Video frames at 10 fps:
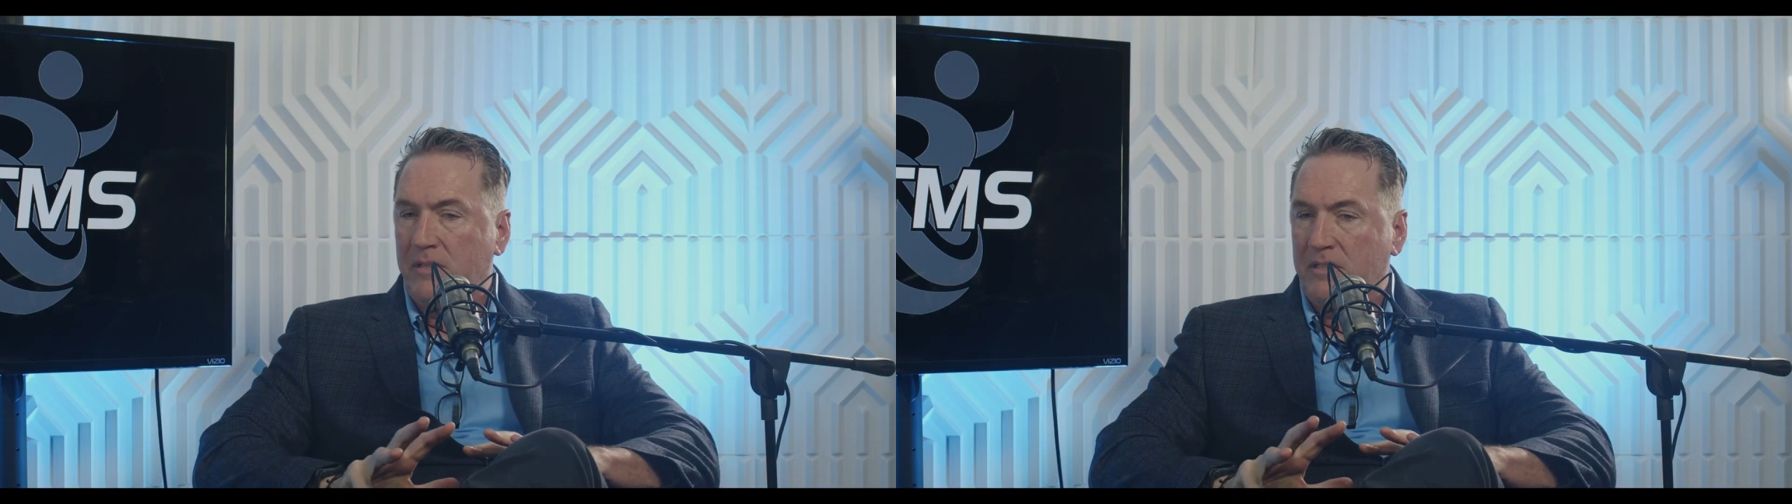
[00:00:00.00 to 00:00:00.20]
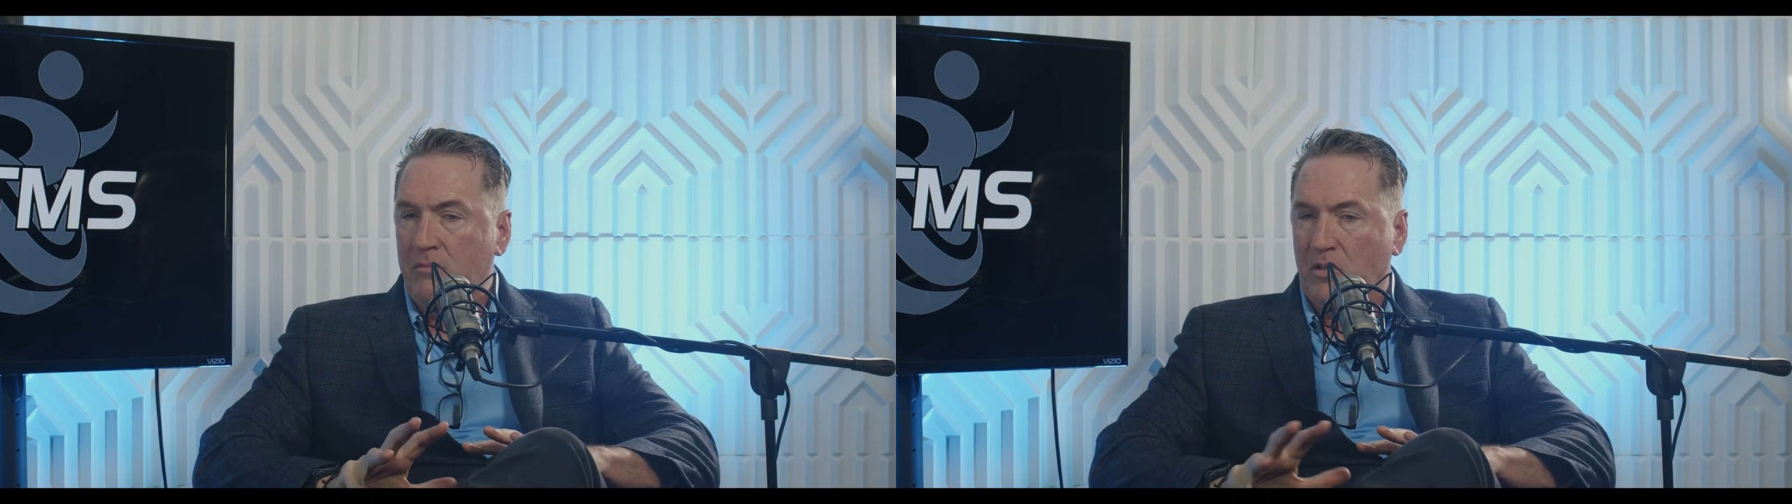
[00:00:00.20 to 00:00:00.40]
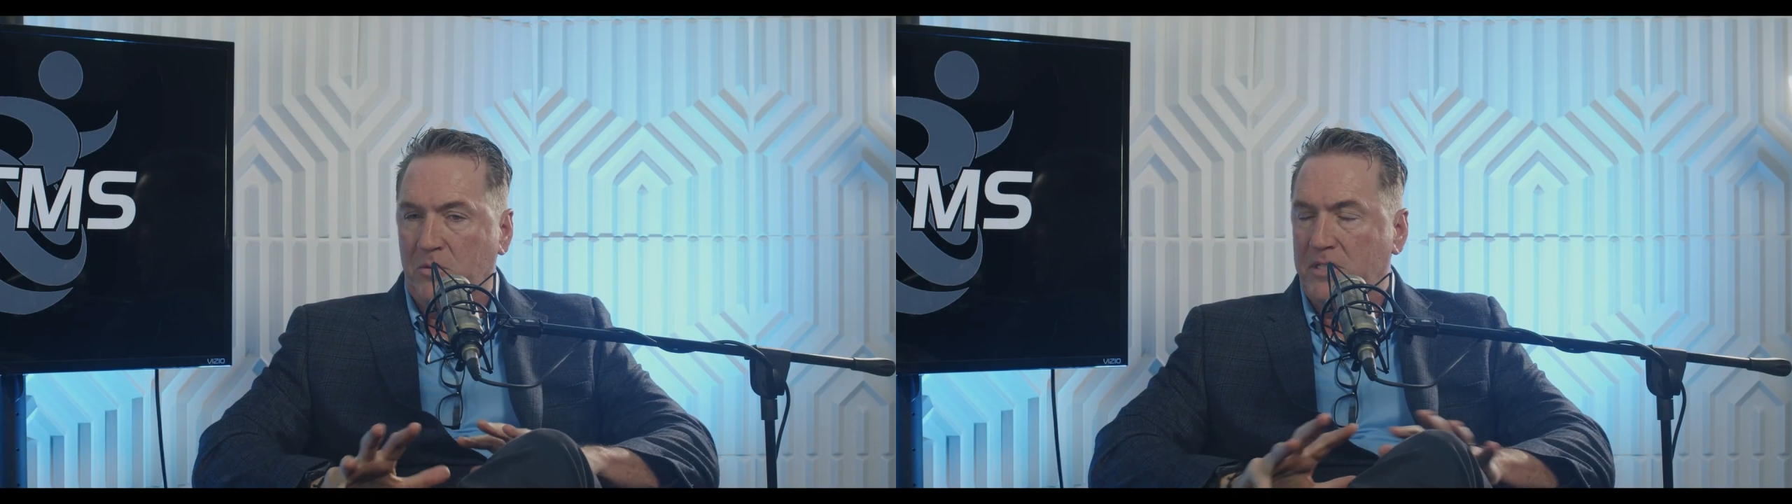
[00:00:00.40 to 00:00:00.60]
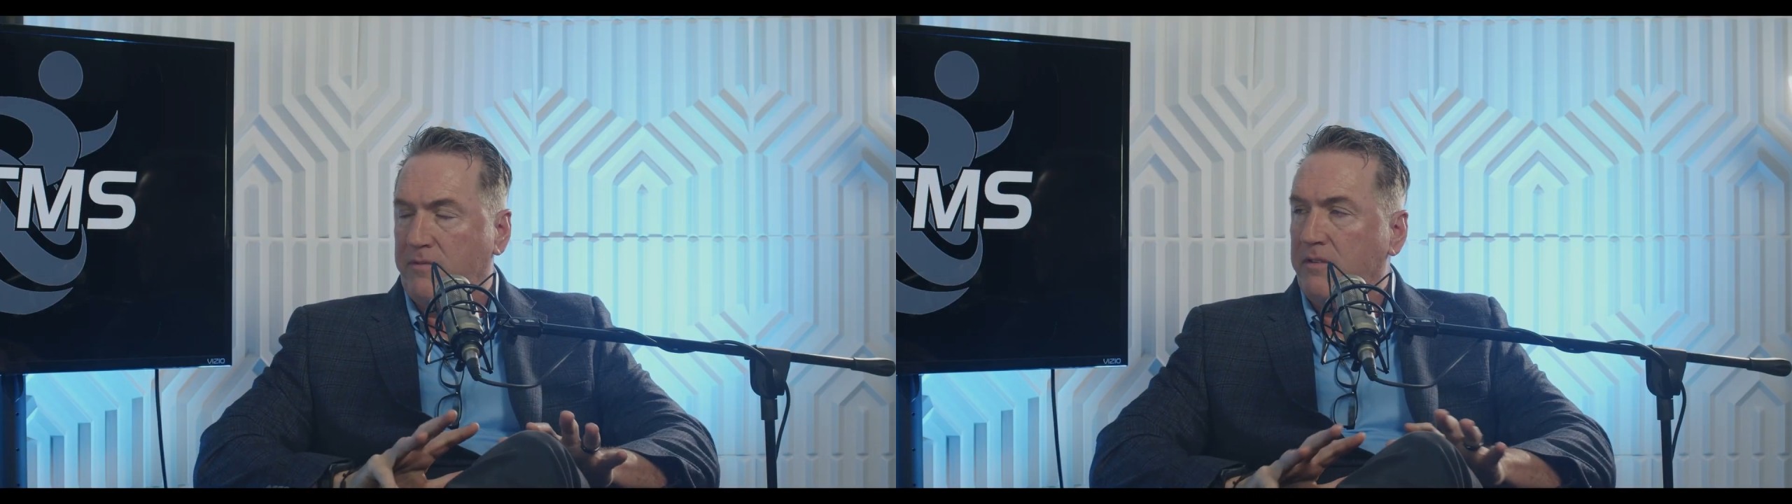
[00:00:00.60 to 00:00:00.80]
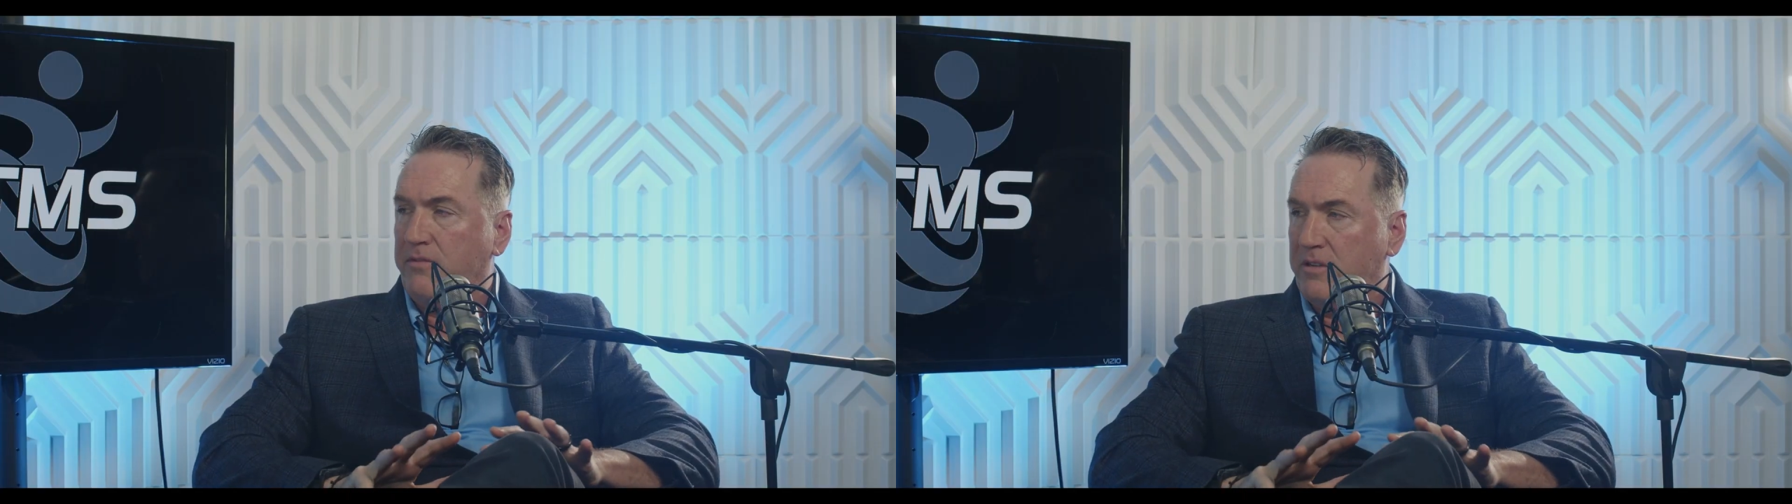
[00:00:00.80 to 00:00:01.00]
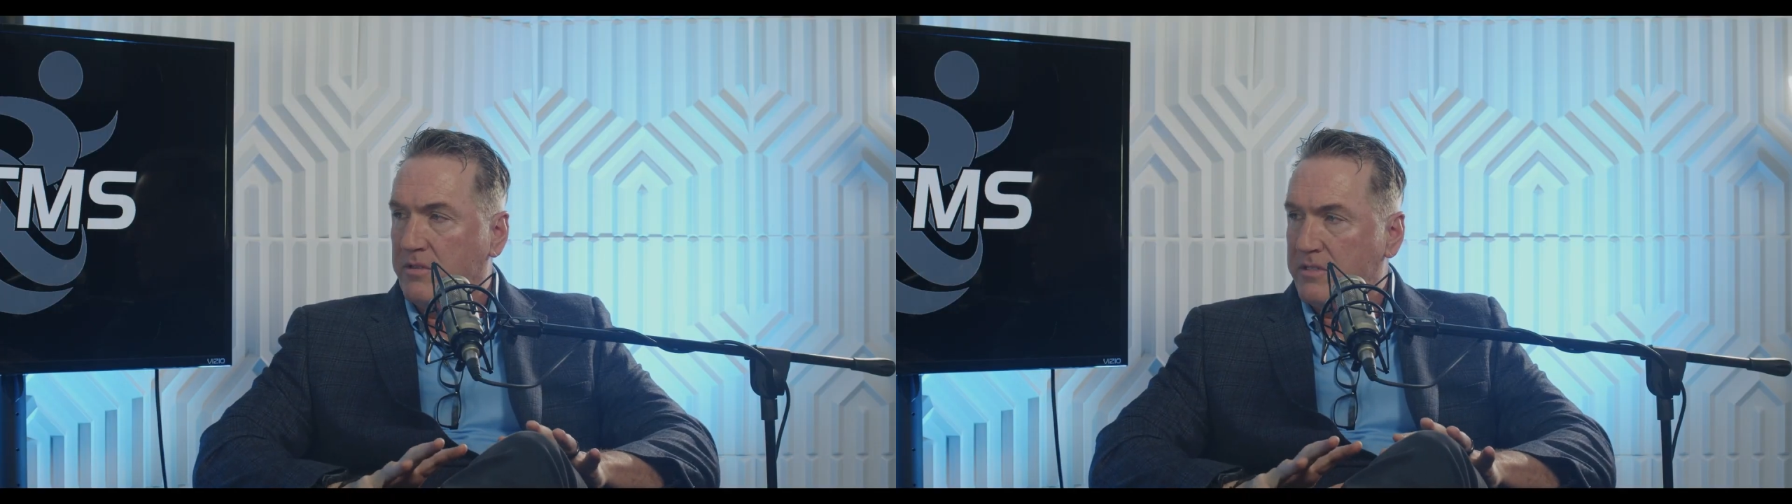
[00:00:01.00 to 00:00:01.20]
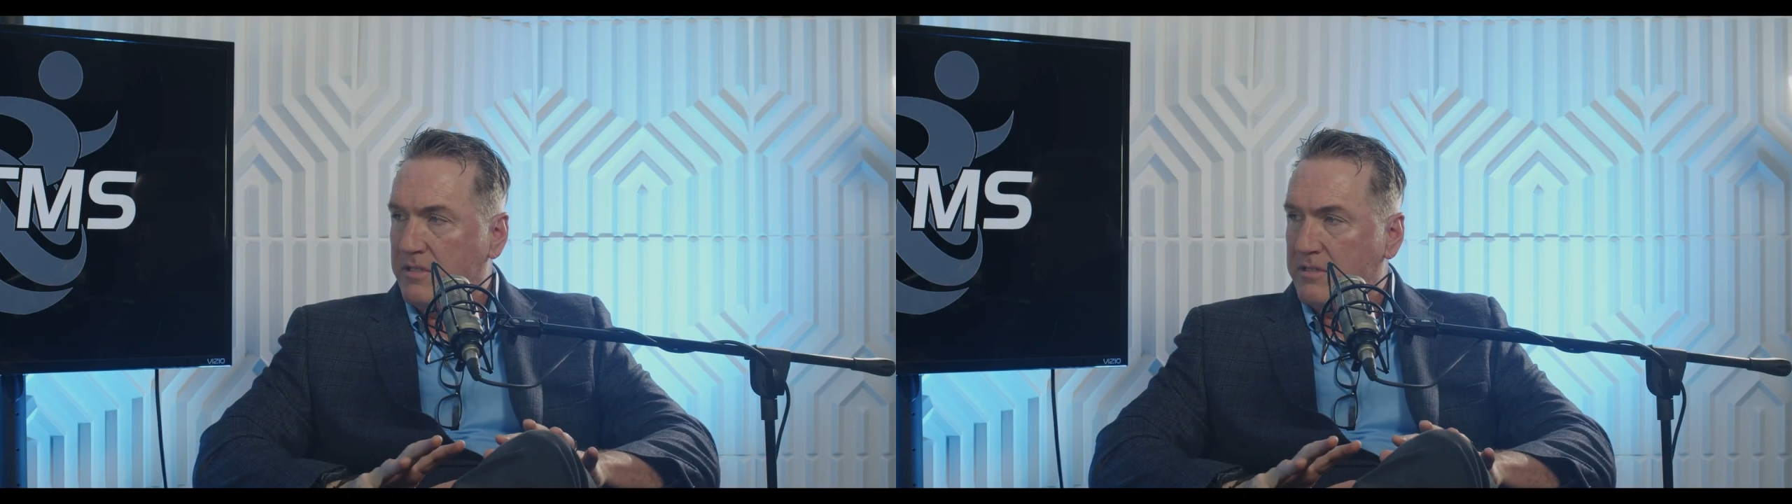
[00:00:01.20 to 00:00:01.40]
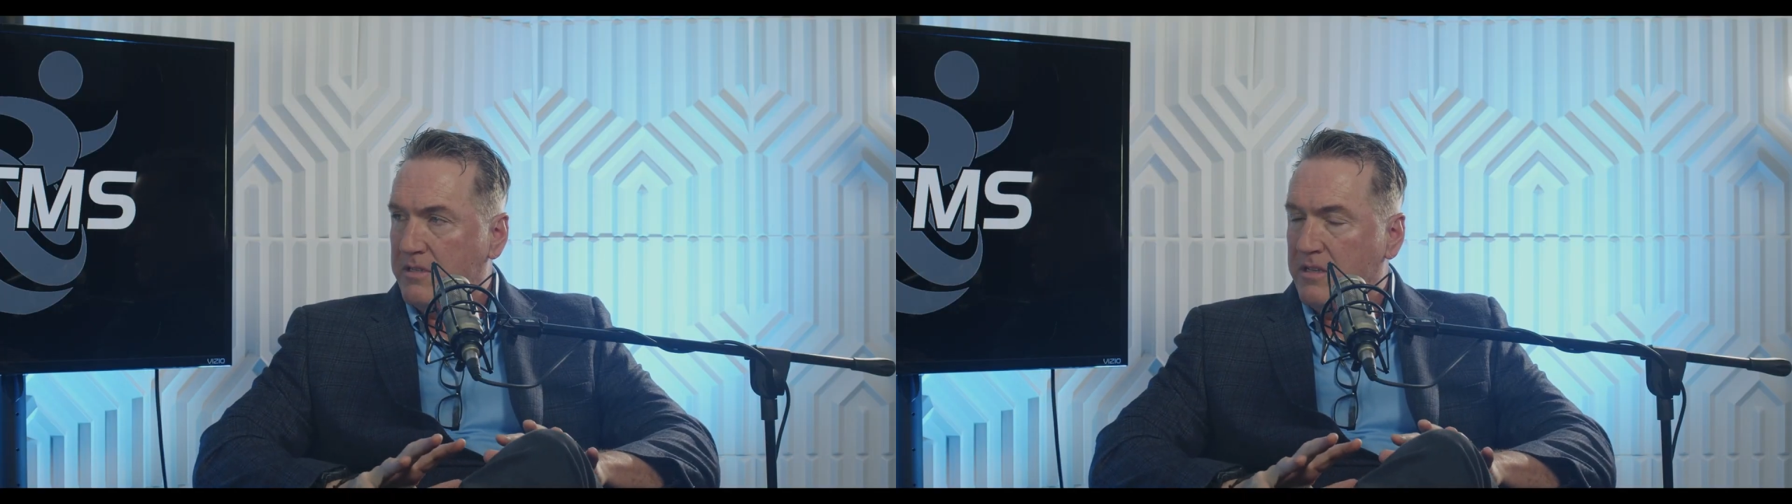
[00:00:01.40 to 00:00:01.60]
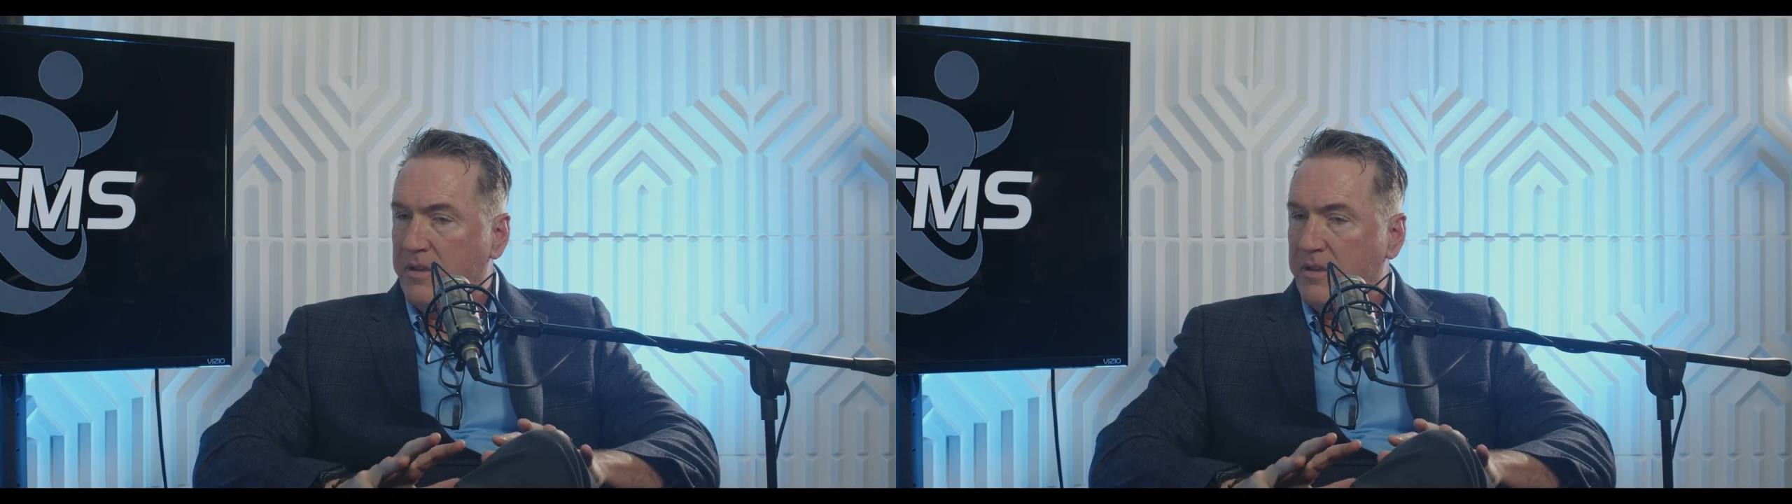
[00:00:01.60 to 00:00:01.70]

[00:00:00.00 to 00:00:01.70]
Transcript: multiple different frequencies,